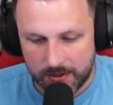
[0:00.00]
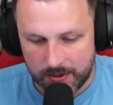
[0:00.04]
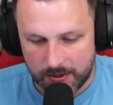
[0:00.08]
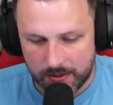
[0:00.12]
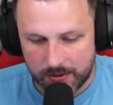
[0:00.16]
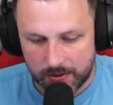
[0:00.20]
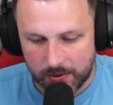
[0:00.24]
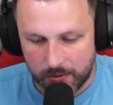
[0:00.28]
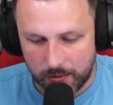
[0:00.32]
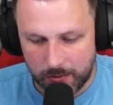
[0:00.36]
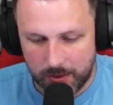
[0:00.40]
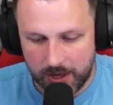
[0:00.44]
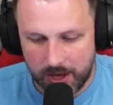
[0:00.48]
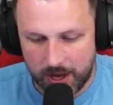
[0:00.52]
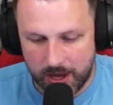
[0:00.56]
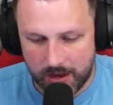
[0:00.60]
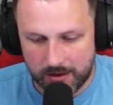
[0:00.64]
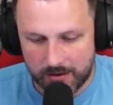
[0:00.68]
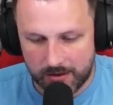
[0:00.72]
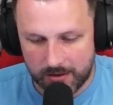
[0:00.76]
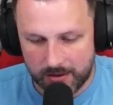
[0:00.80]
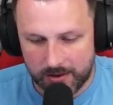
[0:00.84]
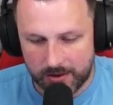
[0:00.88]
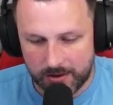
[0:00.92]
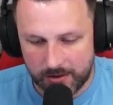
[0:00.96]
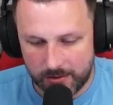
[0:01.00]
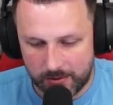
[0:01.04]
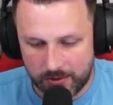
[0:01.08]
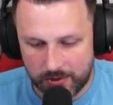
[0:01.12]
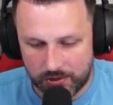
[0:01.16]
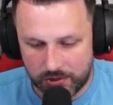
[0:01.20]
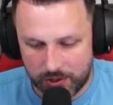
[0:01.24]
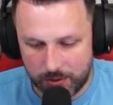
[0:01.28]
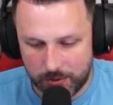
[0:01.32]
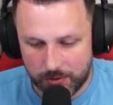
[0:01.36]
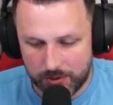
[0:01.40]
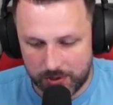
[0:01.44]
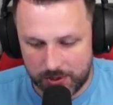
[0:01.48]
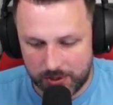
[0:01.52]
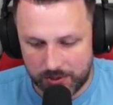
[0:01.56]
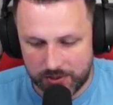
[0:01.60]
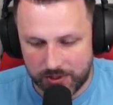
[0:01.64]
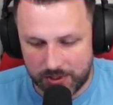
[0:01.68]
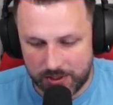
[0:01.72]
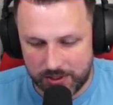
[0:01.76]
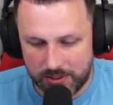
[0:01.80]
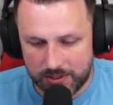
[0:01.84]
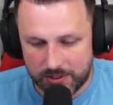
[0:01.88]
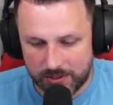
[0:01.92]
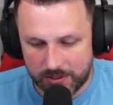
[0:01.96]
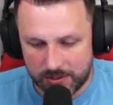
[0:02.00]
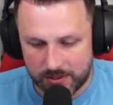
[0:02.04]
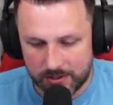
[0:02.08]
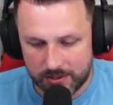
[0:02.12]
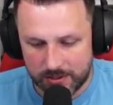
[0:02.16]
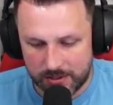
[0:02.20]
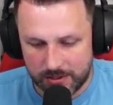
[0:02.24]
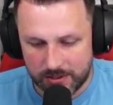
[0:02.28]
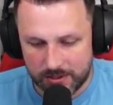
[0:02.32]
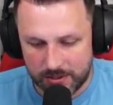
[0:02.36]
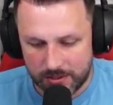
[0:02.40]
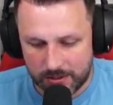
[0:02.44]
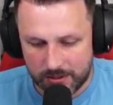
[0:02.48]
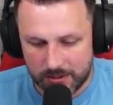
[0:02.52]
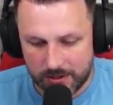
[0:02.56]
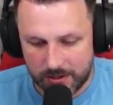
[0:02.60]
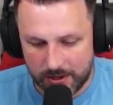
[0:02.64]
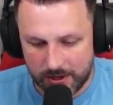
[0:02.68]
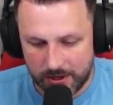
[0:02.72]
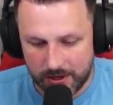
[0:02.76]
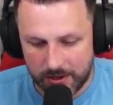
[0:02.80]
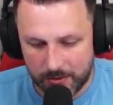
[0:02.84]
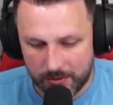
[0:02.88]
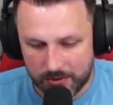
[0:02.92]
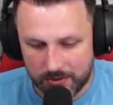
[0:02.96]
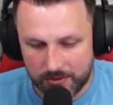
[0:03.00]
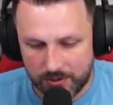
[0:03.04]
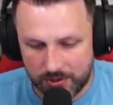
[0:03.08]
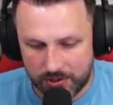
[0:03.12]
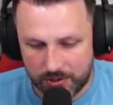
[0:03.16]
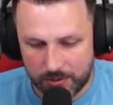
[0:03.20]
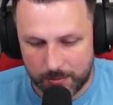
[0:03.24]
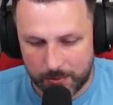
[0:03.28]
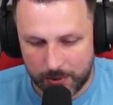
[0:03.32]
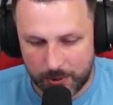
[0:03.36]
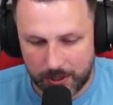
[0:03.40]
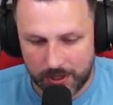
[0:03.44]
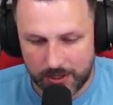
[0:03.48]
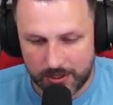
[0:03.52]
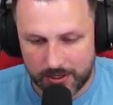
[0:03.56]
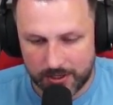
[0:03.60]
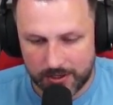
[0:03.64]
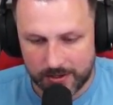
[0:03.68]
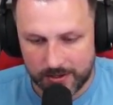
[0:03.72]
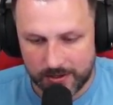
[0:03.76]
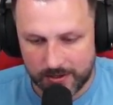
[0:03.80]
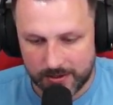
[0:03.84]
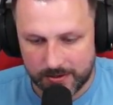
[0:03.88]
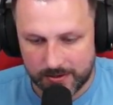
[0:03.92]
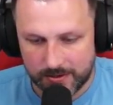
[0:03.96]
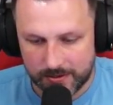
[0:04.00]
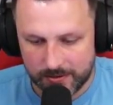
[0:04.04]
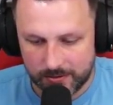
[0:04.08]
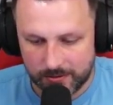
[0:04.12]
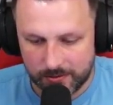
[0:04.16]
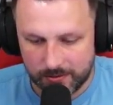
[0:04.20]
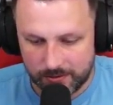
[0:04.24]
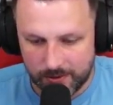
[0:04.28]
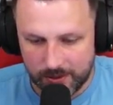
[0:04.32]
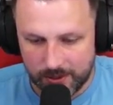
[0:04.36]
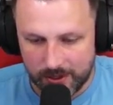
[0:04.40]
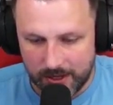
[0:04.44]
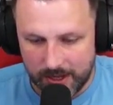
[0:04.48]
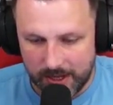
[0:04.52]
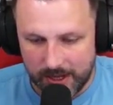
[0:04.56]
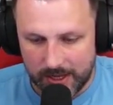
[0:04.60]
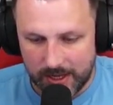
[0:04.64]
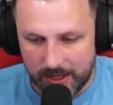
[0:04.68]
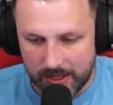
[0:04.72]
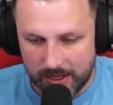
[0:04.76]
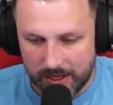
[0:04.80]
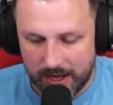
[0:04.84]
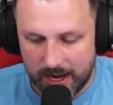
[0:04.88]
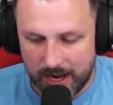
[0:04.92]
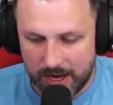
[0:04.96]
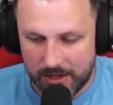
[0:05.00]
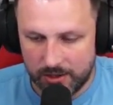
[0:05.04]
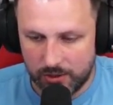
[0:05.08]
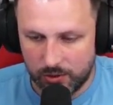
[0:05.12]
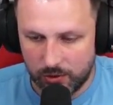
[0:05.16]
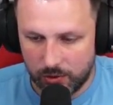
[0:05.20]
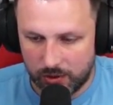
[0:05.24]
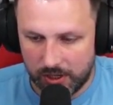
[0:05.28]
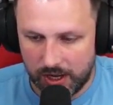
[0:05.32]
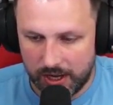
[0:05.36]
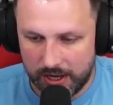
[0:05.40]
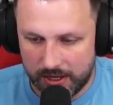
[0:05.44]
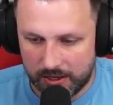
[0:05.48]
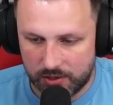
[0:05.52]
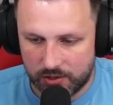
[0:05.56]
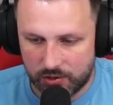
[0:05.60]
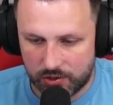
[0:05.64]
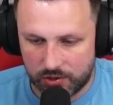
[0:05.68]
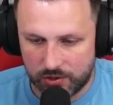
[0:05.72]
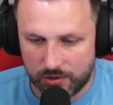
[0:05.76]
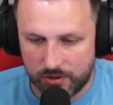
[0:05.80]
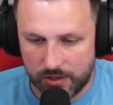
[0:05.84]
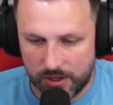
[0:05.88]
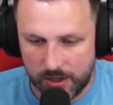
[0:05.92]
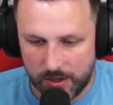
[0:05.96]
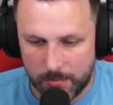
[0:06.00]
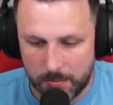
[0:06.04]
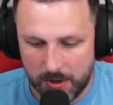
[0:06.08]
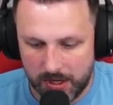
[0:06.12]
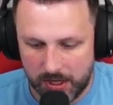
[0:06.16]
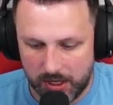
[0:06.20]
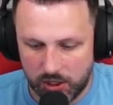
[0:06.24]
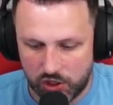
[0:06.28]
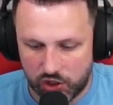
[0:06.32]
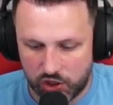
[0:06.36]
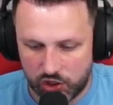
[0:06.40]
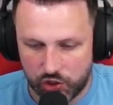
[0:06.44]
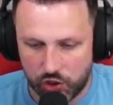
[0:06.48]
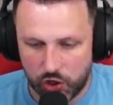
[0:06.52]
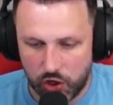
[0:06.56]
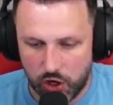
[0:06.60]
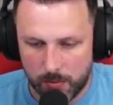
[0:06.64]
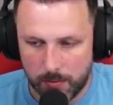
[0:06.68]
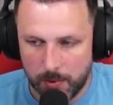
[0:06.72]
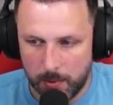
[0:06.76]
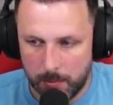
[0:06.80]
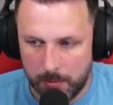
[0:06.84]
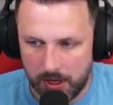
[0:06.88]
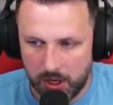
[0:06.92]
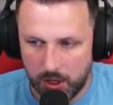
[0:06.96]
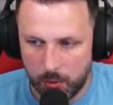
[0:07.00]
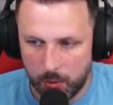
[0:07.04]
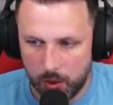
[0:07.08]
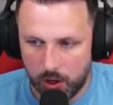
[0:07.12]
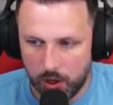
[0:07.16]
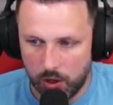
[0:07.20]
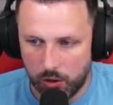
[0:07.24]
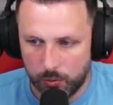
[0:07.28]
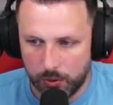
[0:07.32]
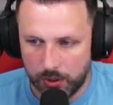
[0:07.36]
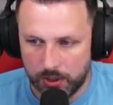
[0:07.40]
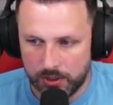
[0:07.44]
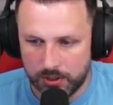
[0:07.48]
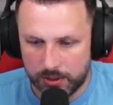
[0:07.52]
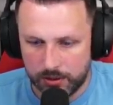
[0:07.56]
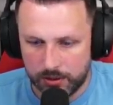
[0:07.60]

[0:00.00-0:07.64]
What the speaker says: Come here. I want to see what this is. It disappeared. Kind of look like a mini storm, a mini whirlwind.